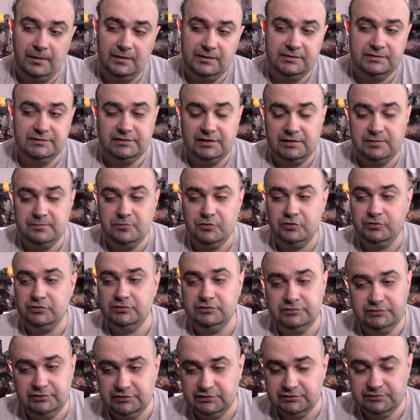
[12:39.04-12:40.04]
same
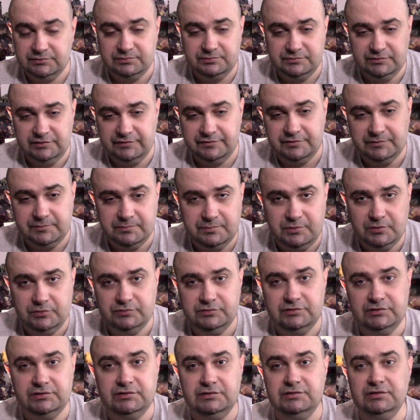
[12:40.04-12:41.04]
model, just different
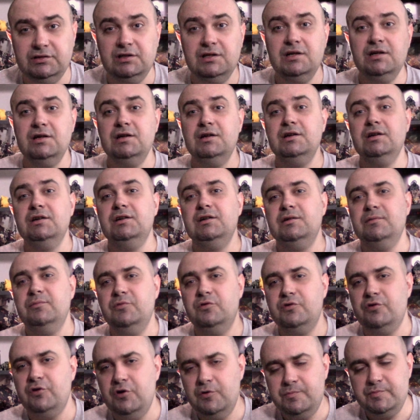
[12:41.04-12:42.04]
poses,
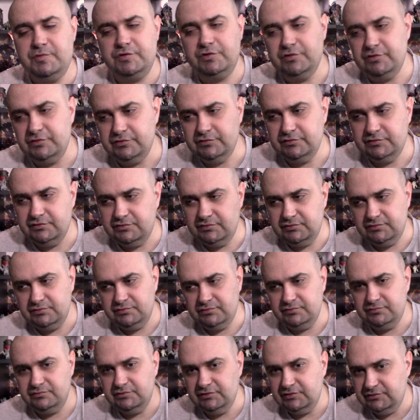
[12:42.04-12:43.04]
more options.
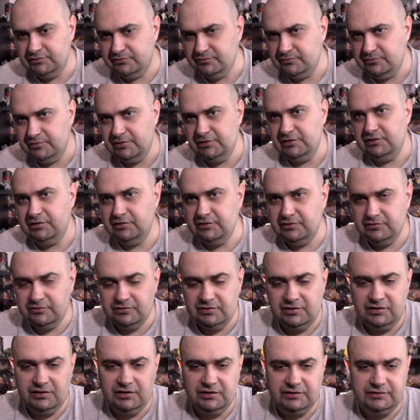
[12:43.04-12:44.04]
There's really
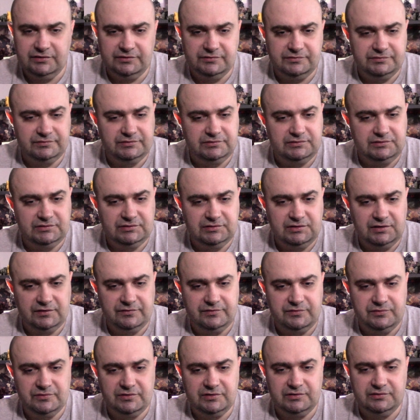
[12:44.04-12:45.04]
a lot of
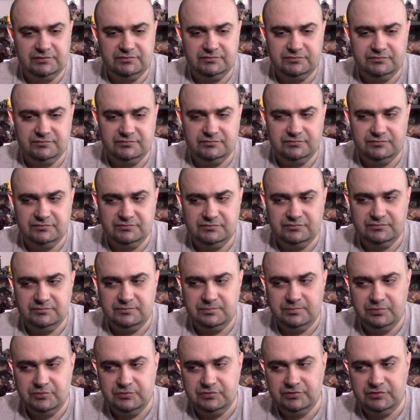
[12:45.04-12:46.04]
stuff you can
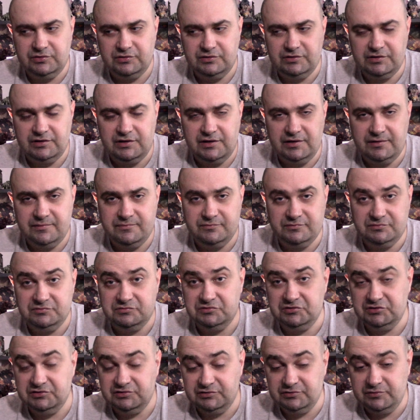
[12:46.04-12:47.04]
put on them,
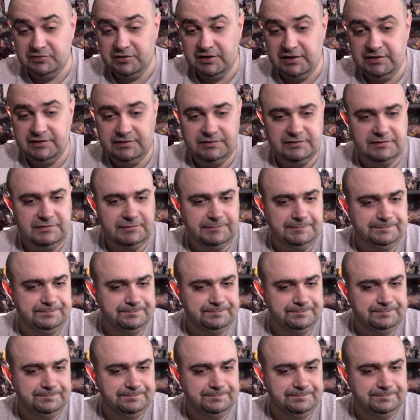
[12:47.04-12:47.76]
which is great.